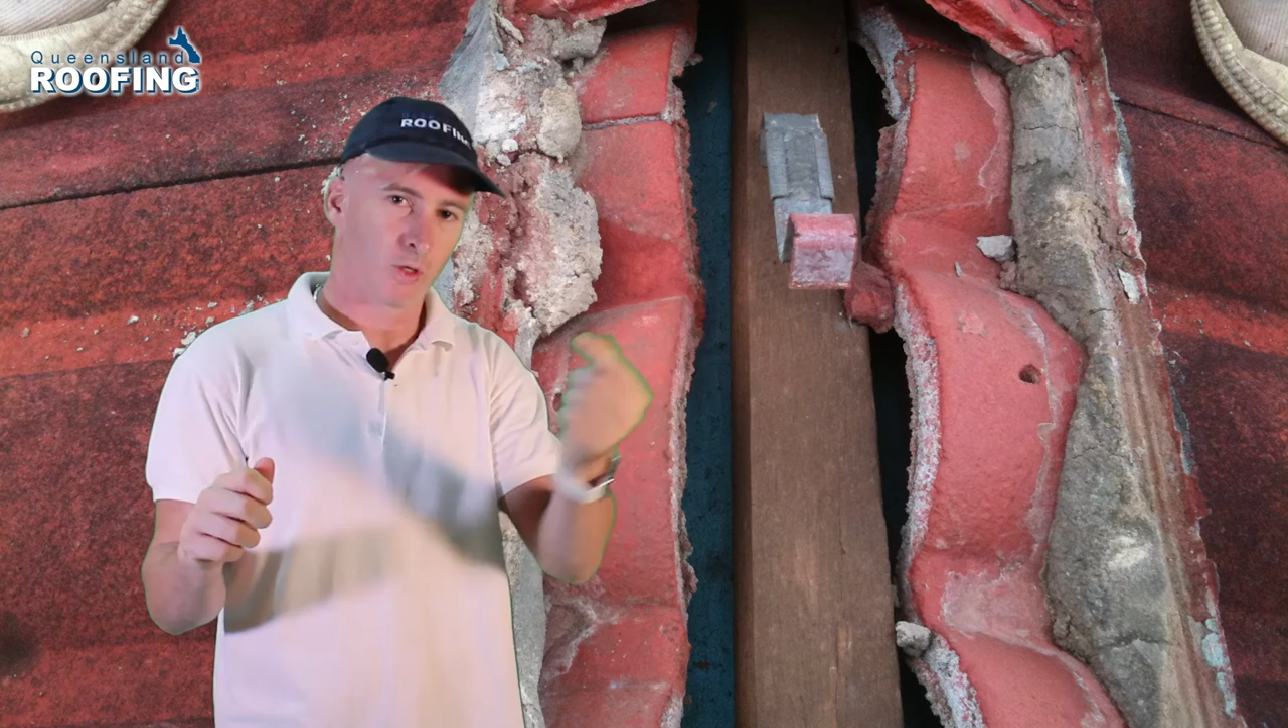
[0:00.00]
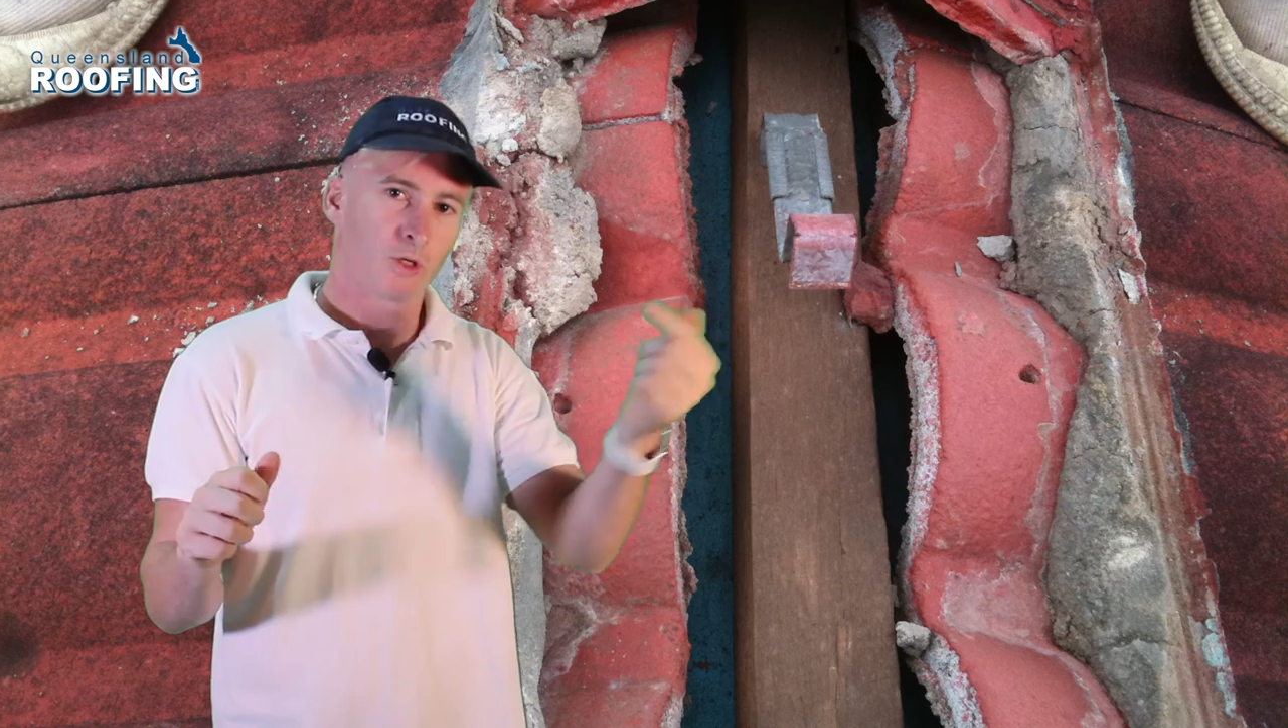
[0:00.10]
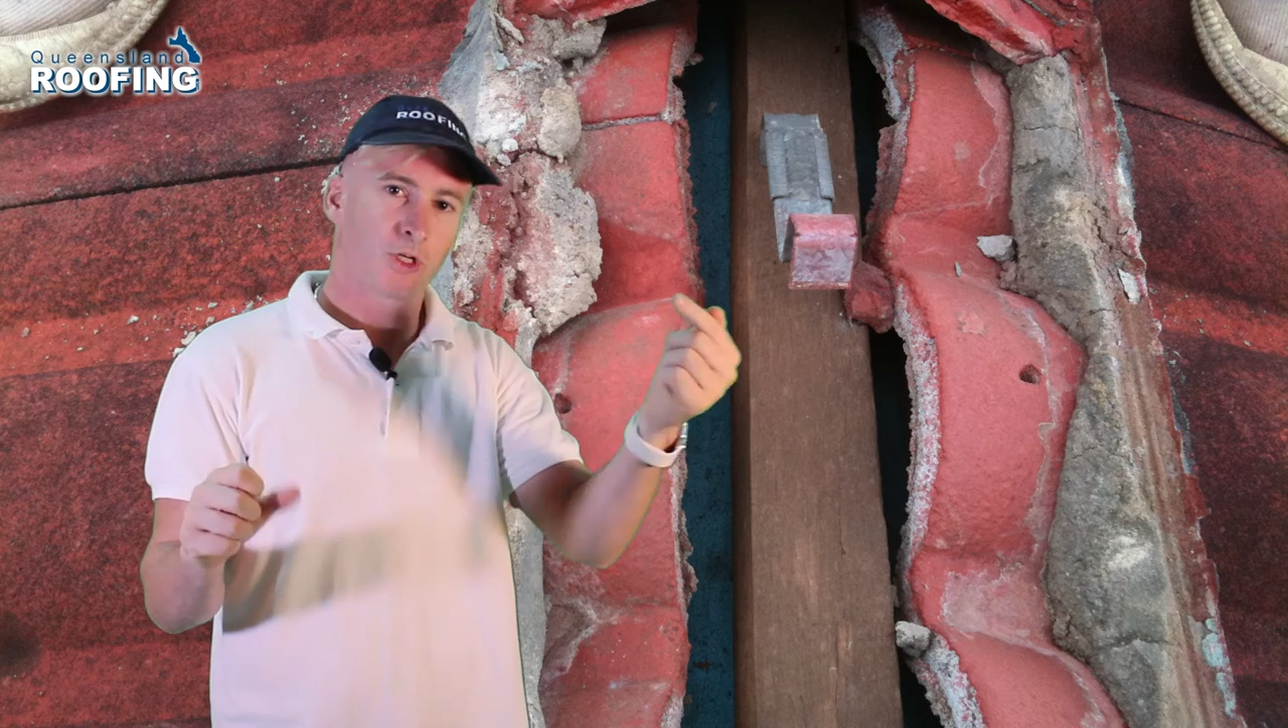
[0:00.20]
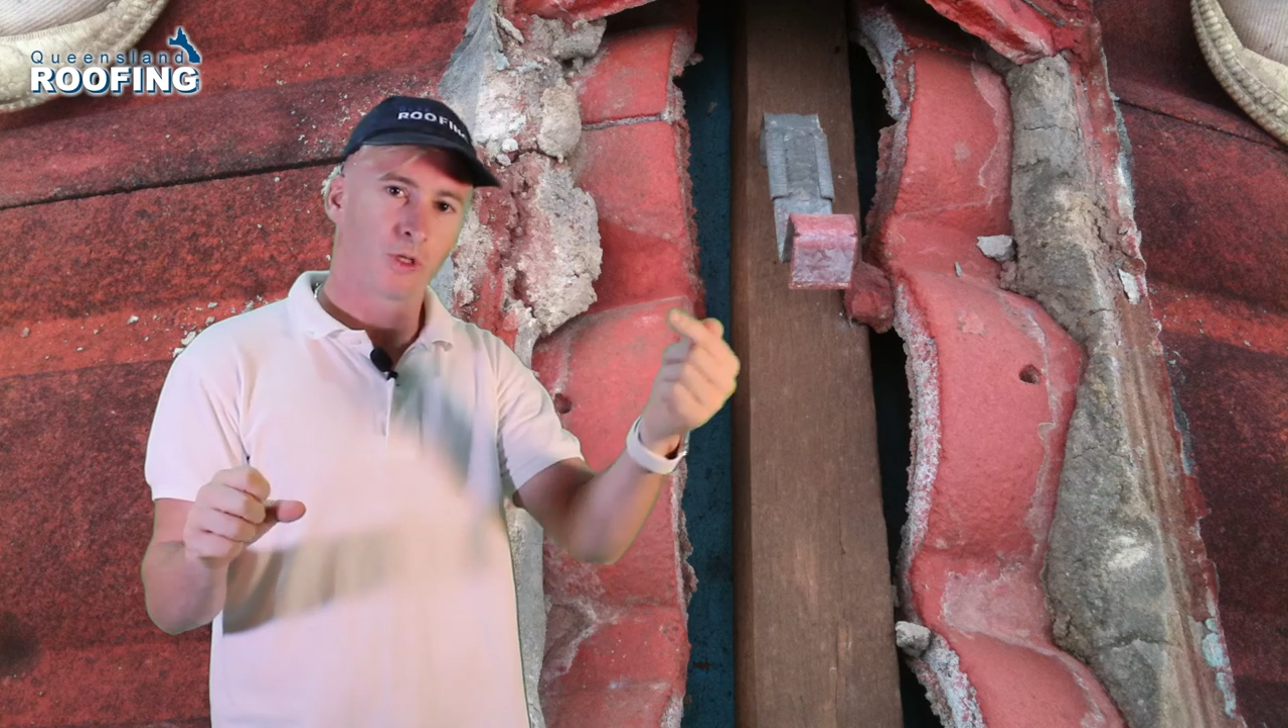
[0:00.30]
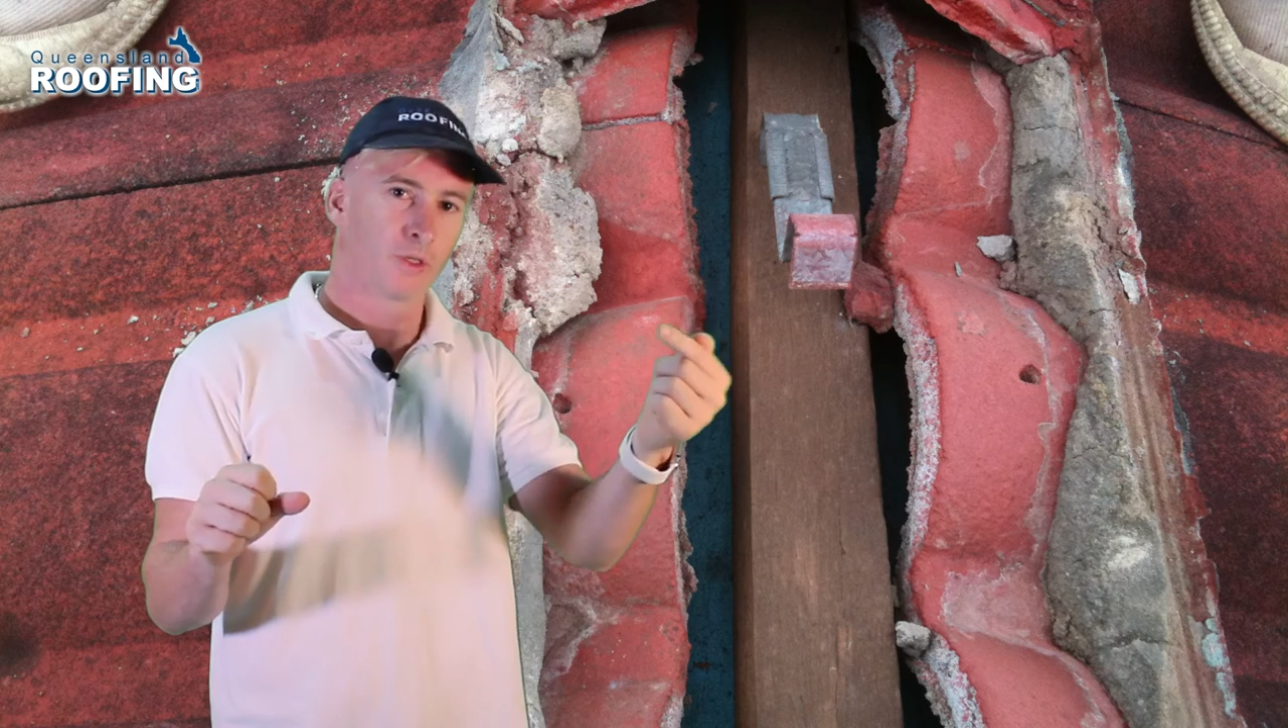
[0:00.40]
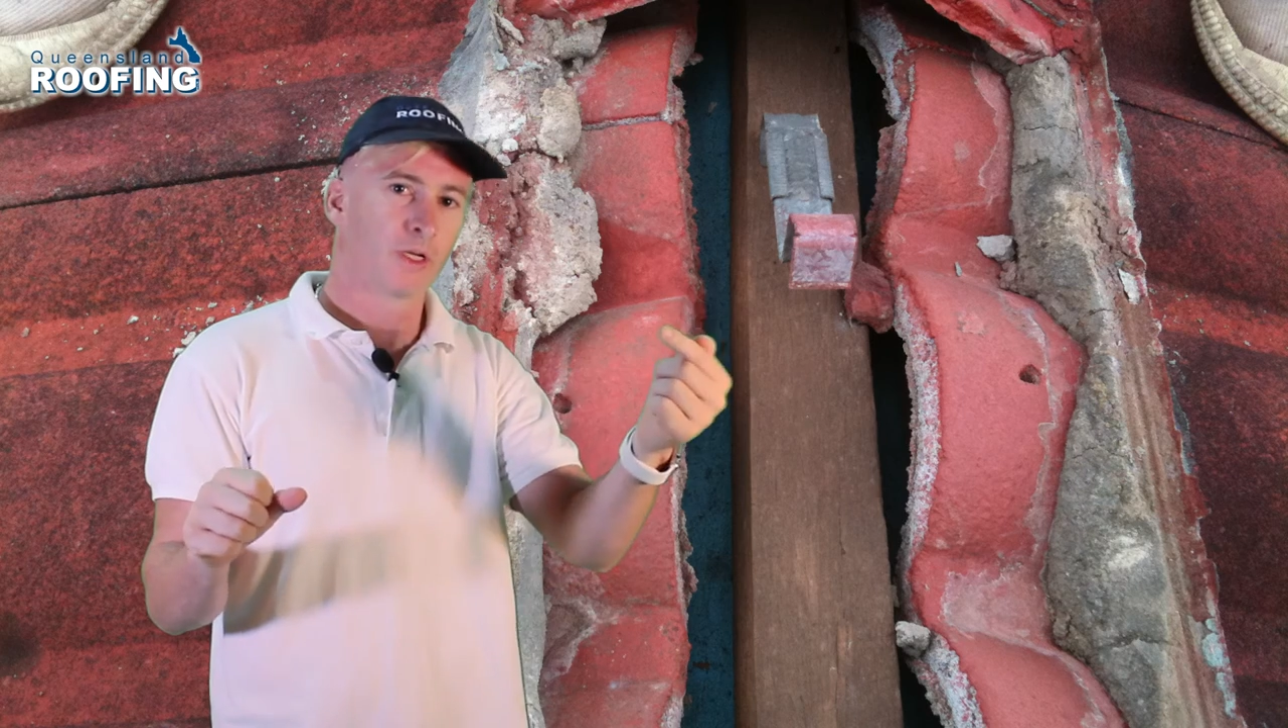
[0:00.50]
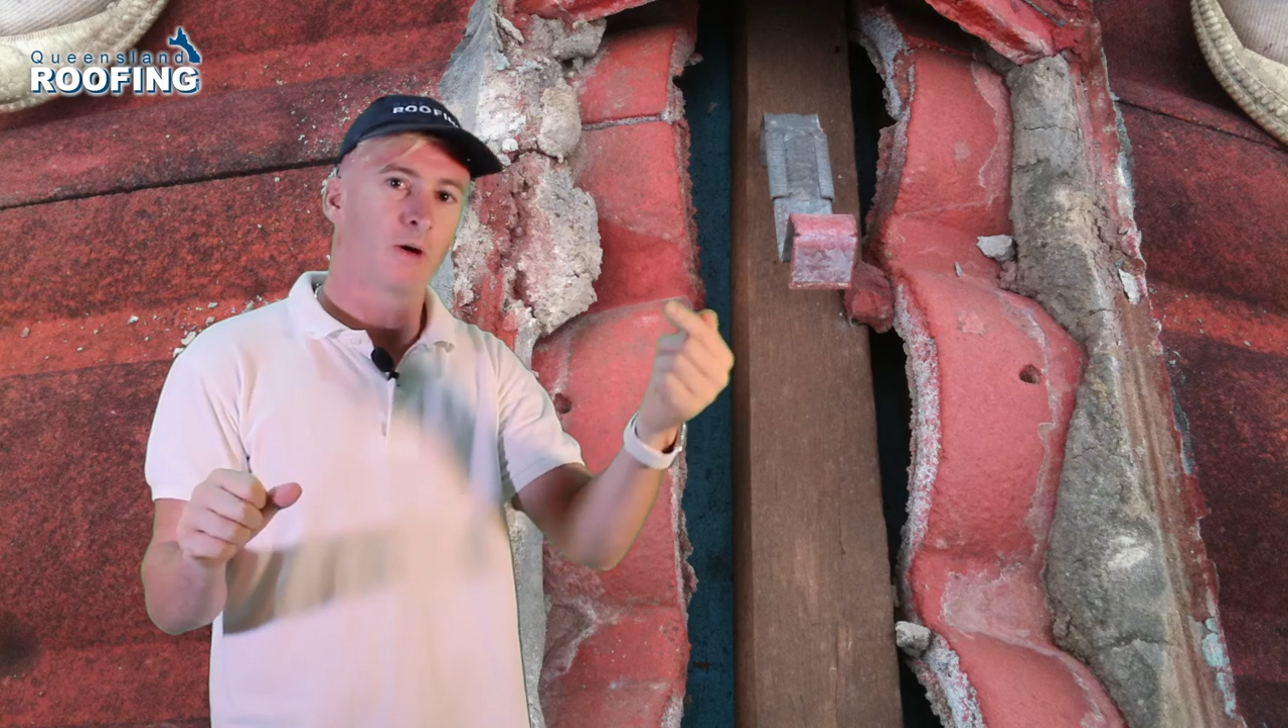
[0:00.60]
or should